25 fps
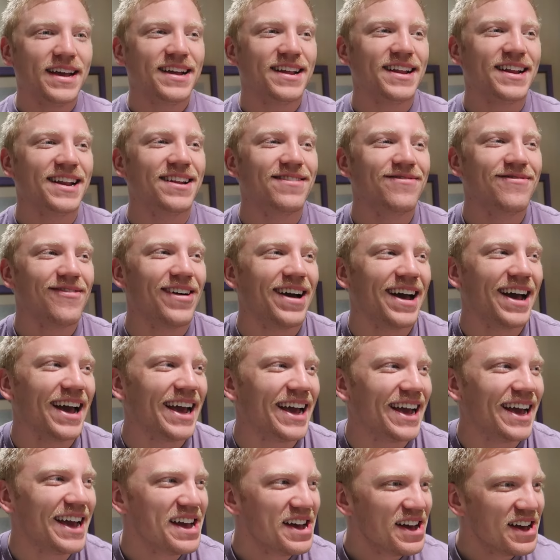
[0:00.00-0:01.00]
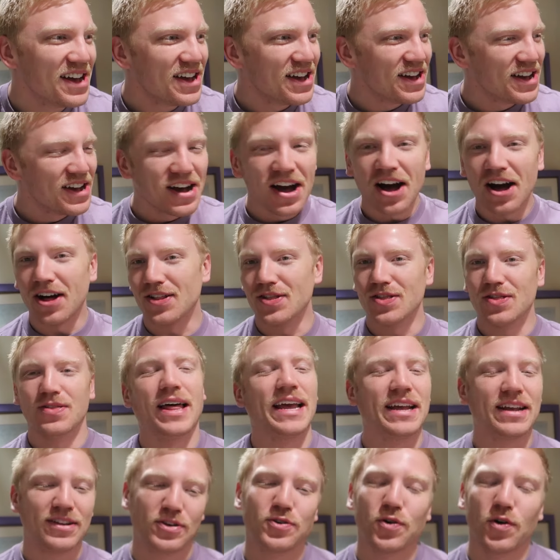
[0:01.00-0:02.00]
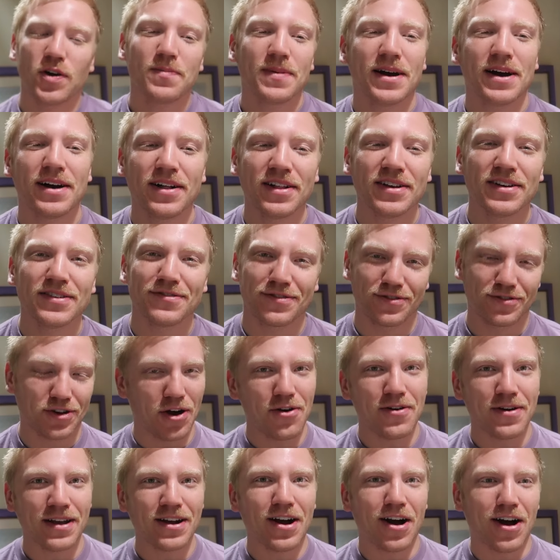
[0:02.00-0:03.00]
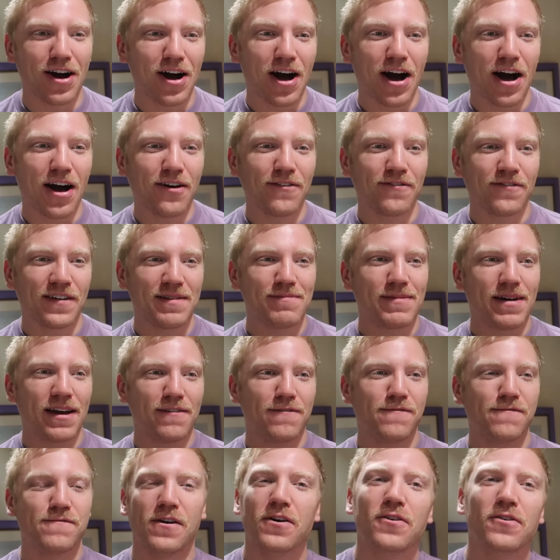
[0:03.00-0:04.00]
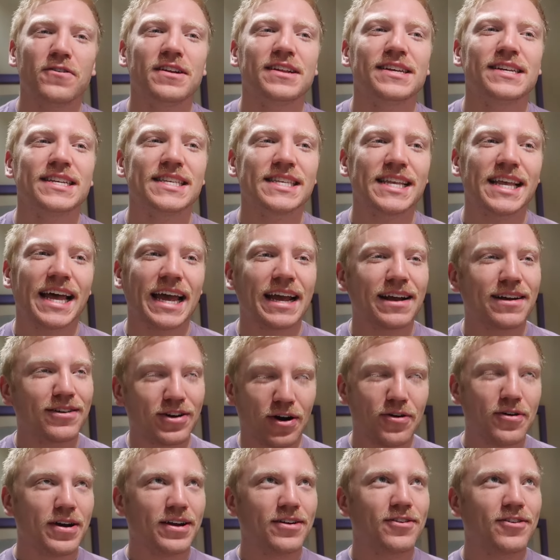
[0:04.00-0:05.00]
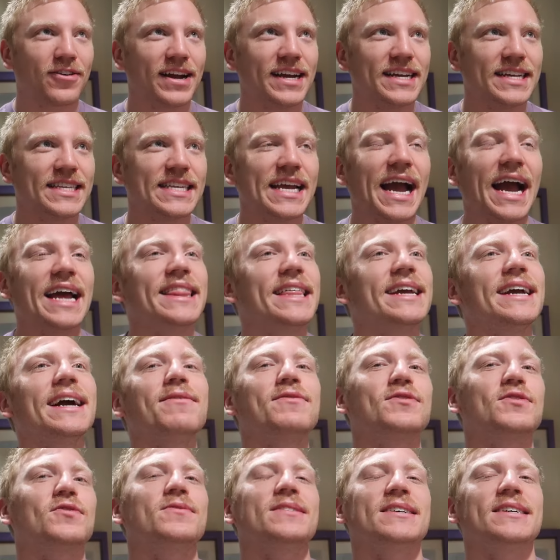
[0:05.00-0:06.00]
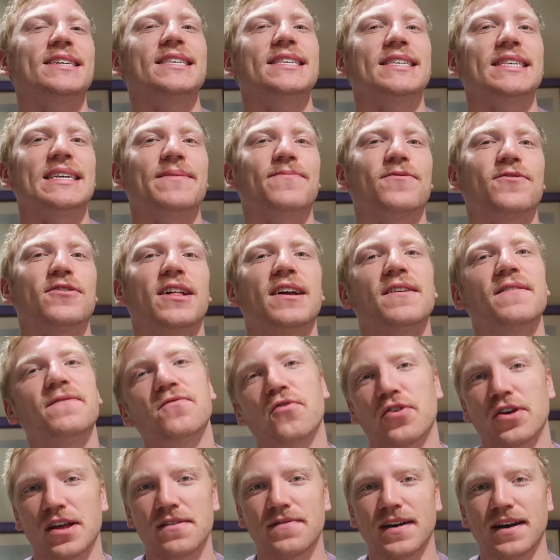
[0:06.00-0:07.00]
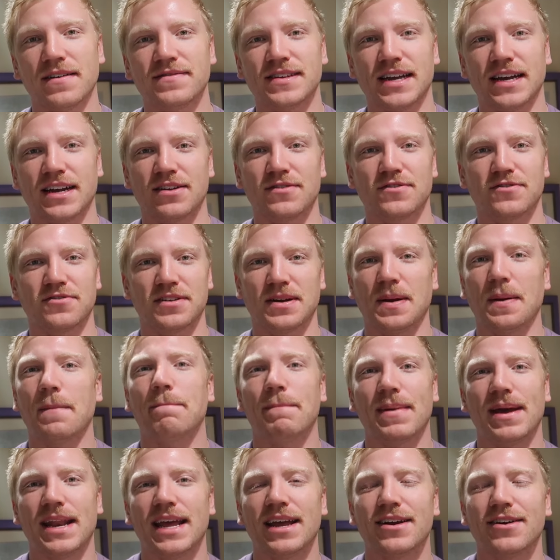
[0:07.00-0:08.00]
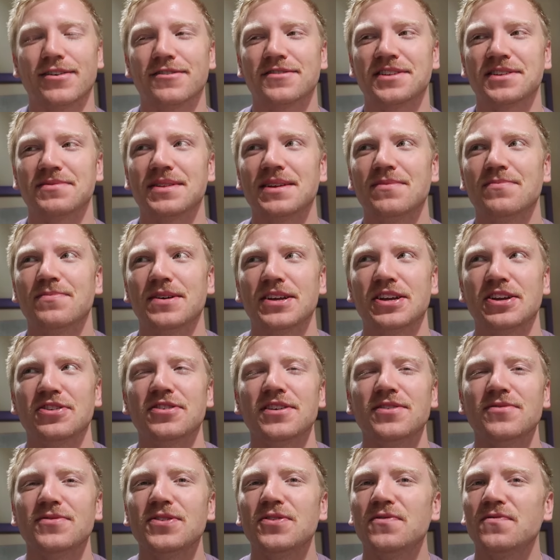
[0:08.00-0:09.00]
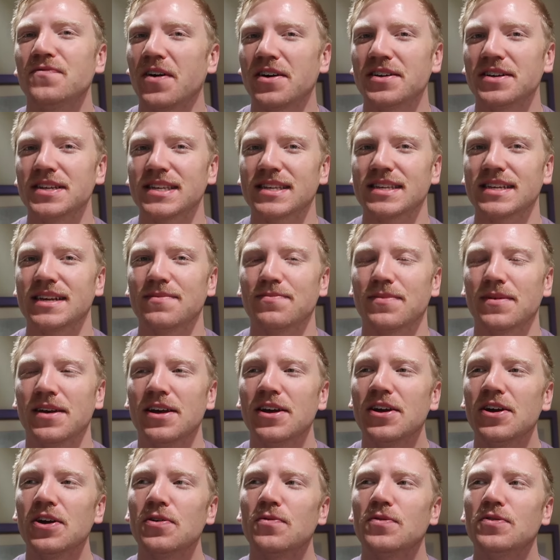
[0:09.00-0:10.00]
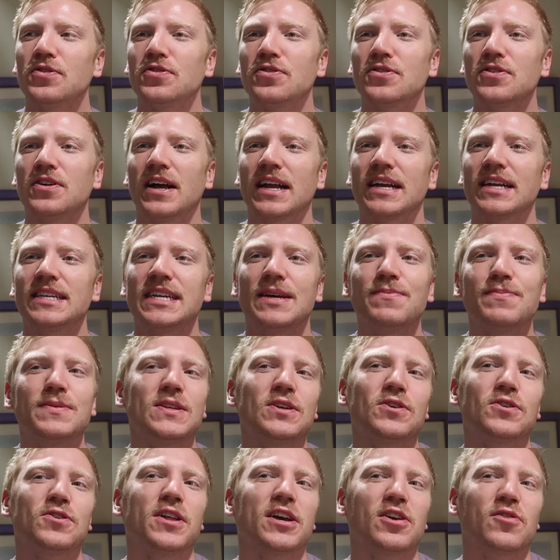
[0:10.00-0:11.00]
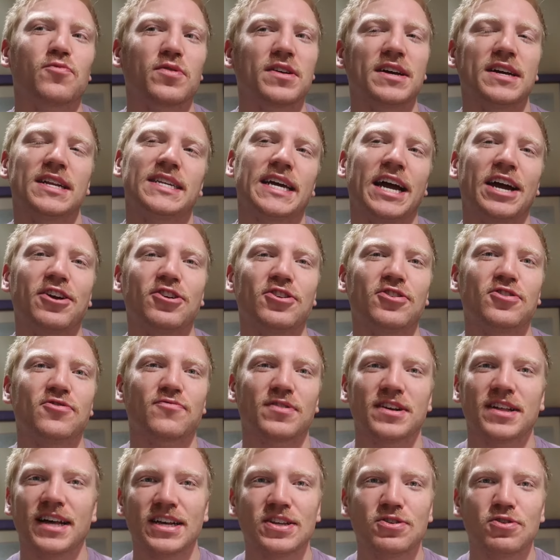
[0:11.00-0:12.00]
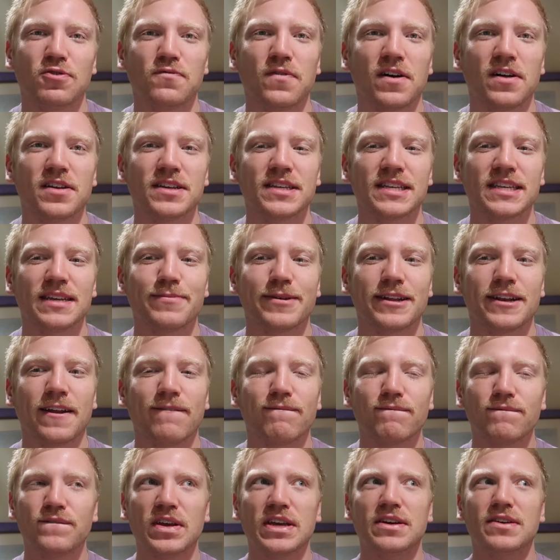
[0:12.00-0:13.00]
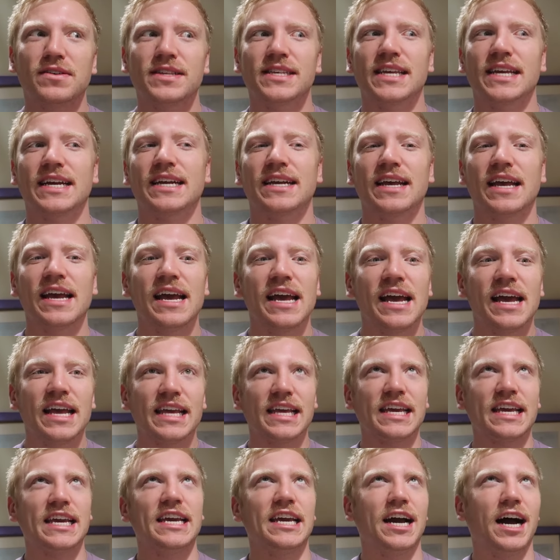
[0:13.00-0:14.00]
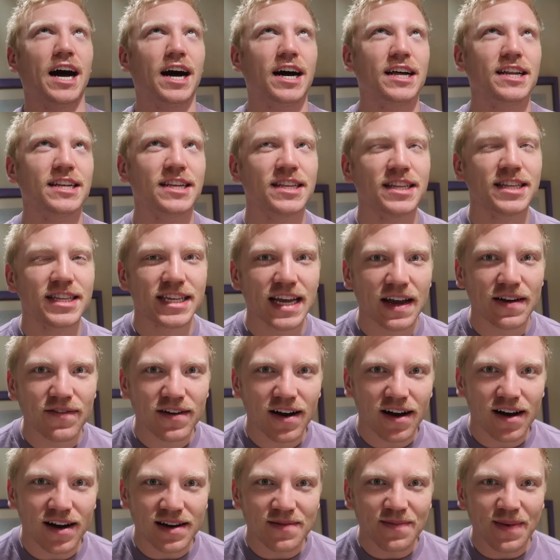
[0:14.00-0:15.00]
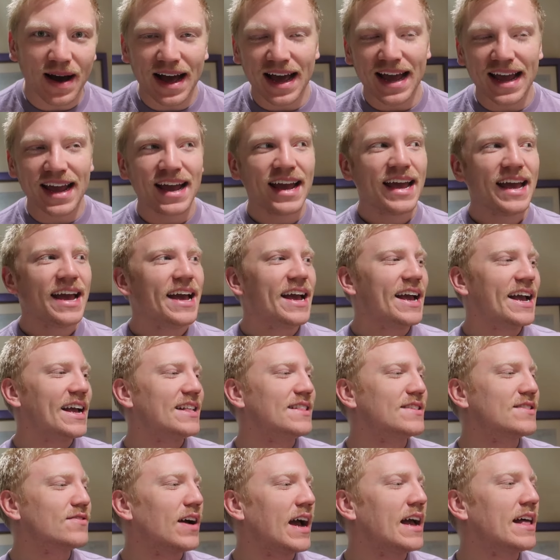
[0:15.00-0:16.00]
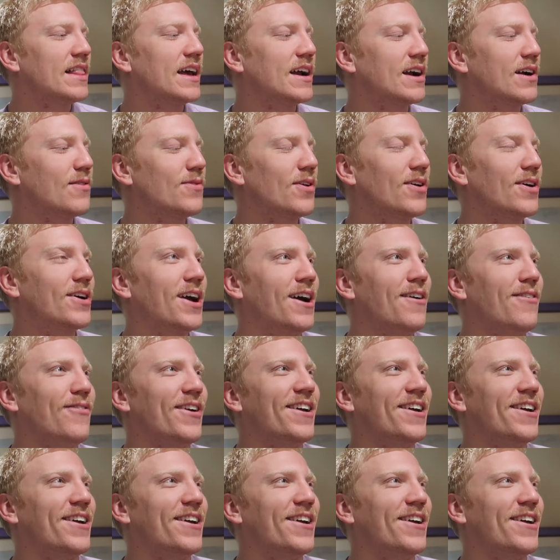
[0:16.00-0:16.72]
and my like doorbell is going off and my phone is like going crazy. I think I was only asleep for like 45 seconds or like a minute or something, but you like when you fall asleep, when you're like tipsy or like really tired, you don't realize you fall asleep and it feels like eons have gone by. And so I like woke